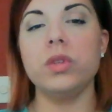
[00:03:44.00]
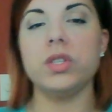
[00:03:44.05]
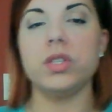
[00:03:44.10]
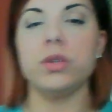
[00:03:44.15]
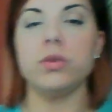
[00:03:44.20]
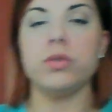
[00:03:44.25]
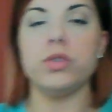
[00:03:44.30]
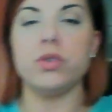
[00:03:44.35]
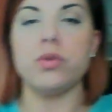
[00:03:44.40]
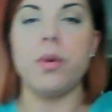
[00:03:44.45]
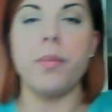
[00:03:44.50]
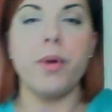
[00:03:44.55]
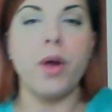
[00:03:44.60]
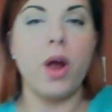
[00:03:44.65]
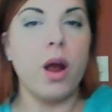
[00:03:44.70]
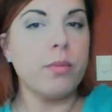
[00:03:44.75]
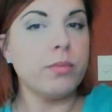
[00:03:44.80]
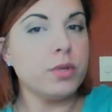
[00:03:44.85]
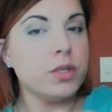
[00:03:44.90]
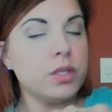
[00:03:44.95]
so just rub your
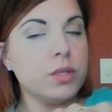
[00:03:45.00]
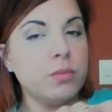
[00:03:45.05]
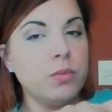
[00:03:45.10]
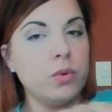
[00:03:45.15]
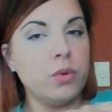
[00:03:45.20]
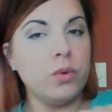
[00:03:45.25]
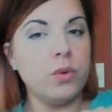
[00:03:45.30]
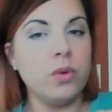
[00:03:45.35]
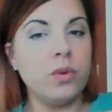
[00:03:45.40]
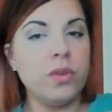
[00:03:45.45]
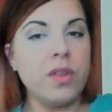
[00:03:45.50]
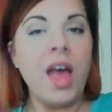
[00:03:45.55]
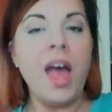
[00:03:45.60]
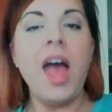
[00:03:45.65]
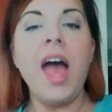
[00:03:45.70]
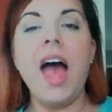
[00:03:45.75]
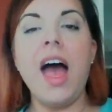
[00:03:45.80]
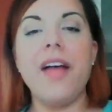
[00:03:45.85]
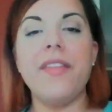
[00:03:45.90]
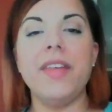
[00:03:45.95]
arms smooth,
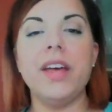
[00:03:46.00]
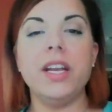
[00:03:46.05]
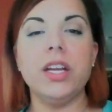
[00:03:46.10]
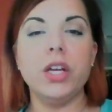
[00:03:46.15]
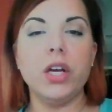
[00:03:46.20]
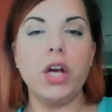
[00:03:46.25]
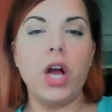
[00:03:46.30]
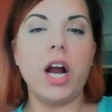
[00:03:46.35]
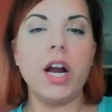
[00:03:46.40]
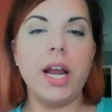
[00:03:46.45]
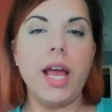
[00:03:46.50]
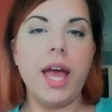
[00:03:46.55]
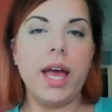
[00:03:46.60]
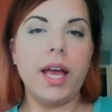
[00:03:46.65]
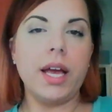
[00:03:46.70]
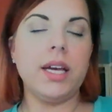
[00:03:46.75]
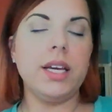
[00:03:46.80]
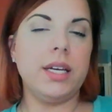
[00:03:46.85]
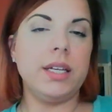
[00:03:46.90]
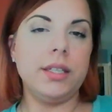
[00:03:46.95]
and then
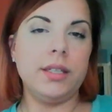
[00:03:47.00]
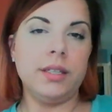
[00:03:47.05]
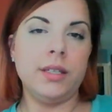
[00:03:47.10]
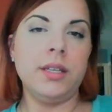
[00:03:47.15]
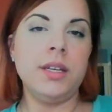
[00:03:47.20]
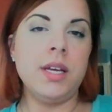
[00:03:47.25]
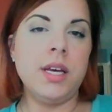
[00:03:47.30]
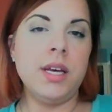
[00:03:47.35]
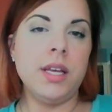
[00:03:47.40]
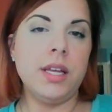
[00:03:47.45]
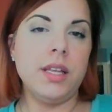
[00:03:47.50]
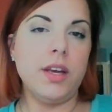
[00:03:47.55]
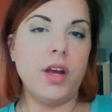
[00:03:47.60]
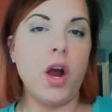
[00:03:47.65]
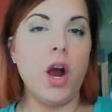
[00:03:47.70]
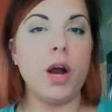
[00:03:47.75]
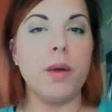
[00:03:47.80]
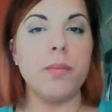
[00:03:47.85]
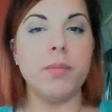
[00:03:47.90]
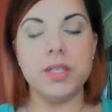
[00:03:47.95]
cardiac, your
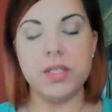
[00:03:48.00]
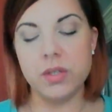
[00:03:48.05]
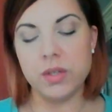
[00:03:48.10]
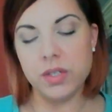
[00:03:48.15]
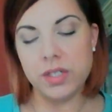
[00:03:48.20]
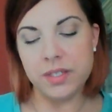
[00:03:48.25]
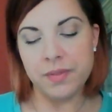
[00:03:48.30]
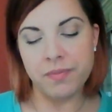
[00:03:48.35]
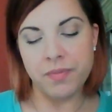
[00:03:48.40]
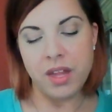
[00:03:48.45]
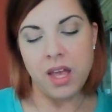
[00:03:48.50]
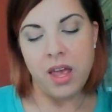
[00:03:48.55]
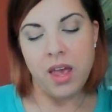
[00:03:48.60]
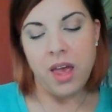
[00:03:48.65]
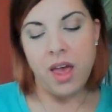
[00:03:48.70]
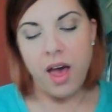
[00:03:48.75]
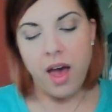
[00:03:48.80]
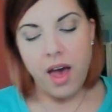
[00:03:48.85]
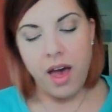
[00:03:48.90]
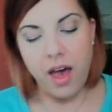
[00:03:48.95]
heart muscles.
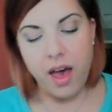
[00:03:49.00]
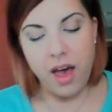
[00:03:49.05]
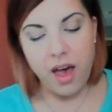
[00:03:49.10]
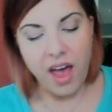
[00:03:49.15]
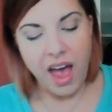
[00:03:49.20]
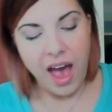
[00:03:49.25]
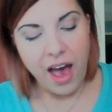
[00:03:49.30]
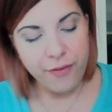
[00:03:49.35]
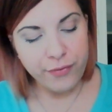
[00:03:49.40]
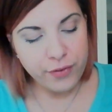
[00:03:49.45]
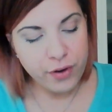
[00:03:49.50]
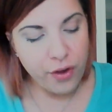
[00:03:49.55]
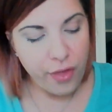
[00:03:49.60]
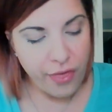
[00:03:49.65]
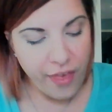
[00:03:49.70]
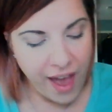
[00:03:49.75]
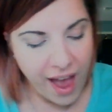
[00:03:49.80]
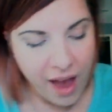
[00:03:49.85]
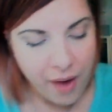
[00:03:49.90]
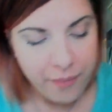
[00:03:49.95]
Uh, after
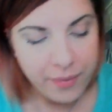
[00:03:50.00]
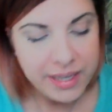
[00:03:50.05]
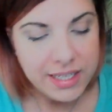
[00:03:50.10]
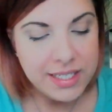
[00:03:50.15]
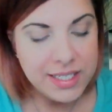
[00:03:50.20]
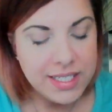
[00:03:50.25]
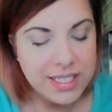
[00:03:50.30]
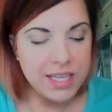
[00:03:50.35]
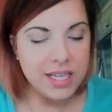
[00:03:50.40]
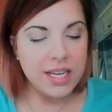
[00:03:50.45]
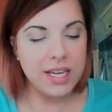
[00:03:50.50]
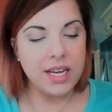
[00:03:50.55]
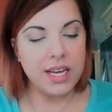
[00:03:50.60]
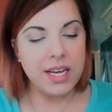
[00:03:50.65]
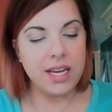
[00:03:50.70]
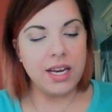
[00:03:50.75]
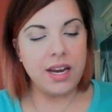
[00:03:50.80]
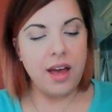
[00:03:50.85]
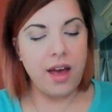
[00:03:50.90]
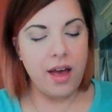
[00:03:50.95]
that, we
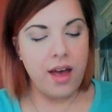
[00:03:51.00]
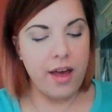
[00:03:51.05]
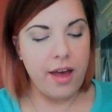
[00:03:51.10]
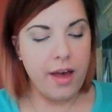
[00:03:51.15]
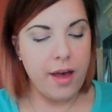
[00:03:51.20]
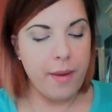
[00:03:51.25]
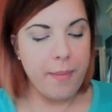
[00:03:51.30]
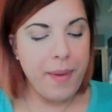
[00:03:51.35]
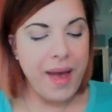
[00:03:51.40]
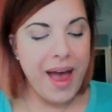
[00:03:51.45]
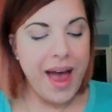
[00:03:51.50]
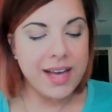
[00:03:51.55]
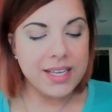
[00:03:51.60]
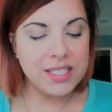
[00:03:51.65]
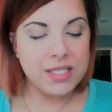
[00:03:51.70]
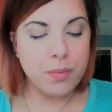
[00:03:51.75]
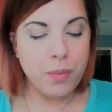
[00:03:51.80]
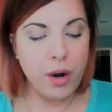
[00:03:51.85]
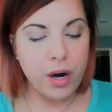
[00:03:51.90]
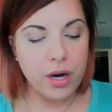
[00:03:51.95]
did a
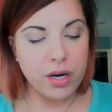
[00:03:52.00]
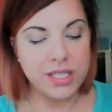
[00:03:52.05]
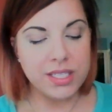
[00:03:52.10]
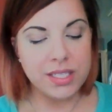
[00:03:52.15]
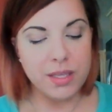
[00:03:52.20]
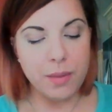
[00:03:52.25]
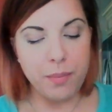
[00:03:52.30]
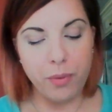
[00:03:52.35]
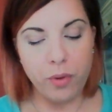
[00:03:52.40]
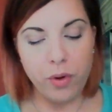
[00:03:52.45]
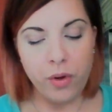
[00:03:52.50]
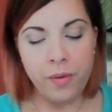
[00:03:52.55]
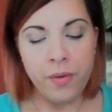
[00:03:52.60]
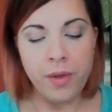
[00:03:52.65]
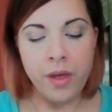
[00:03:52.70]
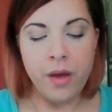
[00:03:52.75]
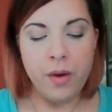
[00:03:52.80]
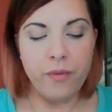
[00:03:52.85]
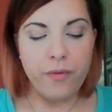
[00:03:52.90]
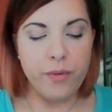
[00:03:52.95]
past participle
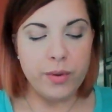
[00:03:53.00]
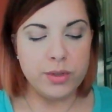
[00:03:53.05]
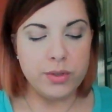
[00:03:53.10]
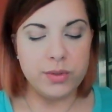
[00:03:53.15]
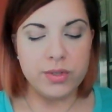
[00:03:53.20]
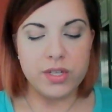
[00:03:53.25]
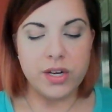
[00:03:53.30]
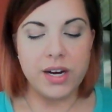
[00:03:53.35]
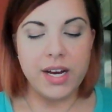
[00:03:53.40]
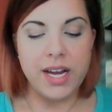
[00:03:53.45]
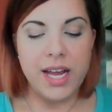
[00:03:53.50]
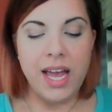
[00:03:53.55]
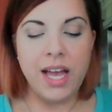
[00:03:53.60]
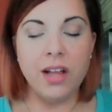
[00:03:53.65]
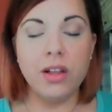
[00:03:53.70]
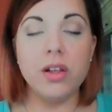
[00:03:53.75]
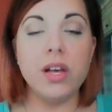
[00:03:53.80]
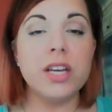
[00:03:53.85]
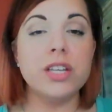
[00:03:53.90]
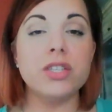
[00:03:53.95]
which was our
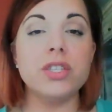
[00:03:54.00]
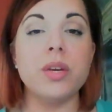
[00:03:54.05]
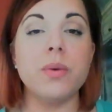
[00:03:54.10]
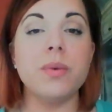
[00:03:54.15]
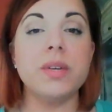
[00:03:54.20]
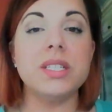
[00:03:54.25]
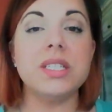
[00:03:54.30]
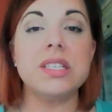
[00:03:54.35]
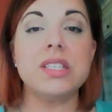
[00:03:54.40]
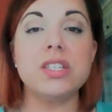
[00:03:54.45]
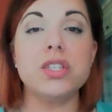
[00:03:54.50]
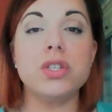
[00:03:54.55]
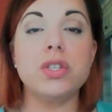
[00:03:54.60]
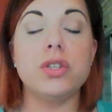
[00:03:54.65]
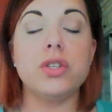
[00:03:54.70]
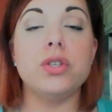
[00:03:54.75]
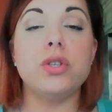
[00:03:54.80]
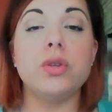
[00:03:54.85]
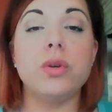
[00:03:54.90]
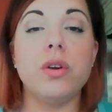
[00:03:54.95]
English, and we did this
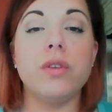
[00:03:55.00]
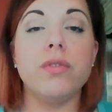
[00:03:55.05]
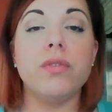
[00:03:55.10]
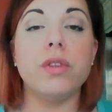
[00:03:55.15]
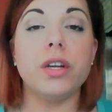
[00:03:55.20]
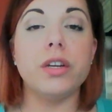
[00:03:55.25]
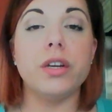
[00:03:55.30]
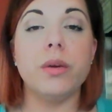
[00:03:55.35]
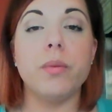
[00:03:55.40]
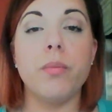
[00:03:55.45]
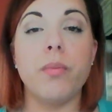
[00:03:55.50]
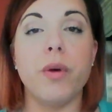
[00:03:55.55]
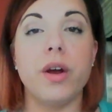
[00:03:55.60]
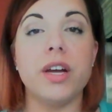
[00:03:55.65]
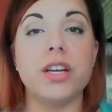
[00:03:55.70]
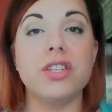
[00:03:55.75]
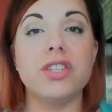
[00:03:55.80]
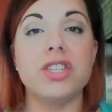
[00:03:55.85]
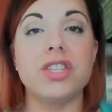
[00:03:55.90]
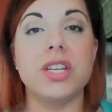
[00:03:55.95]
to the tune of London
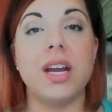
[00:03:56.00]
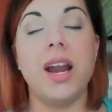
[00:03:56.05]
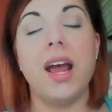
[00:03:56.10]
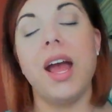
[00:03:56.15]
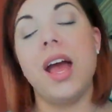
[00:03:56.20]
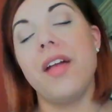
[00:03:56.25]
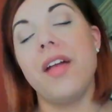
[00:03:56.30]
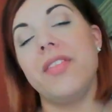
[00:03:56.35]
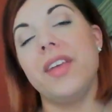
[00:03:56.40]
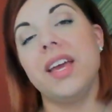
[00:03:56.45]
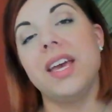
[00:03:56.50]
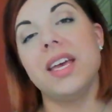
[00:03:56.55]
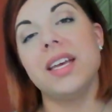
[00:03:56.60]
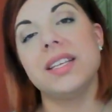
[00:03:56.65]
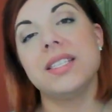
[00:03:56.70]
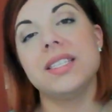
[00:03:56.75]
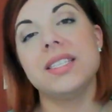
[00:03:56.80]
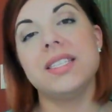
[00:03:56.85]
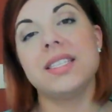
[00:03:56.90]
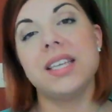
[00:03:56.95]
Bridge. And I had the
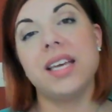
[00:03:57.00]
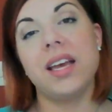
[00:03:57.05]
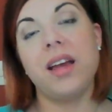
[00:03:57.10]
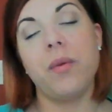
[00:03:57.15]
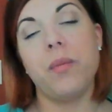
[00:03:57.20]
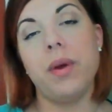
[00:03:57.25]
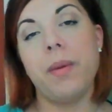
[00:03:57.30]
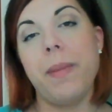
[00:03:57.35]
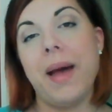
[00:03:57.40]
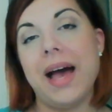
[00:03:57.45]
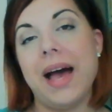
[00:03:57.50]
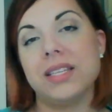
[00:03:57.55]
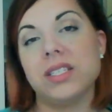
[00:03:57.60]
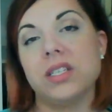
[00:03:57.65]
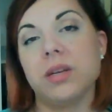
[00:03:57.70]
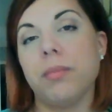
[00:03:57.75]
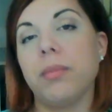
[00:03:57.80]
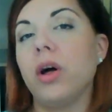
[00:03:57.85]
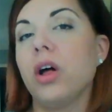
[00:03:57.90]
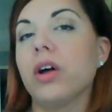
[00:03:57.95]
kids sit and we
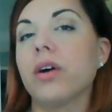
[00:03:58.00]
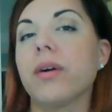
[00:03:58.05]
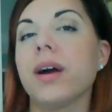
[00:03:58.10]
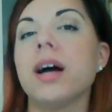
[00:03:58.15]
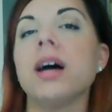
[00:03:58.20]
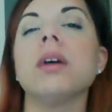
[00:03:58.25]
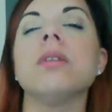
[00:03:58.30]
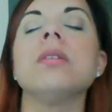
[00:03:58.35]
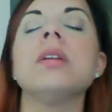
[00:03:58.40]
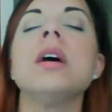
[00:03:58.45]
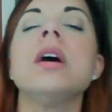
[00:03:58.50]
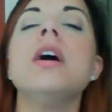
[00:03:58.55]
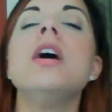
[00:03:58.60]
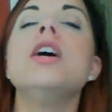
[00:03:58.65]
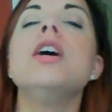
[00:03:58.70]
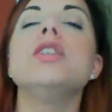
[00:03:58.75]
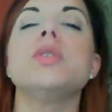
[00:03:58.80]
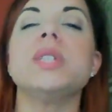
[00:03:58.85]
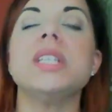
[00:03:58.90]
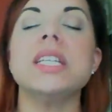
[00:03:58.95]
passed a ball around.
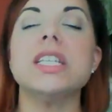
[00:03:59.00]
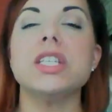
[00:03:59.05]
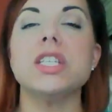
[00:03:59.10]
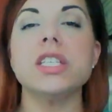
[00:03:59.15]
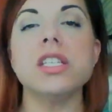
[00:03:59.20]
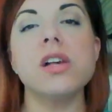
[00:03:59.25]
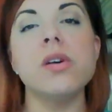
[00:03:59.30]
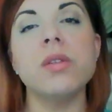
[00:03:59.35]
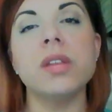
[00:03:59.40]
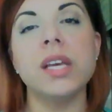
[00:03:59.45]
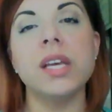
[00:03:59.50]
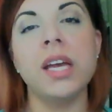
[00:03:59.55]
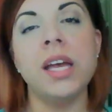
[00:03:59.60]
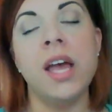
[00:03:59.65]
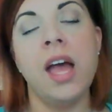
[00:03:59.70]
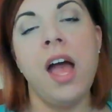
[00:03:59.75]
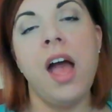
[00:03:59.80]
So we did it slowly,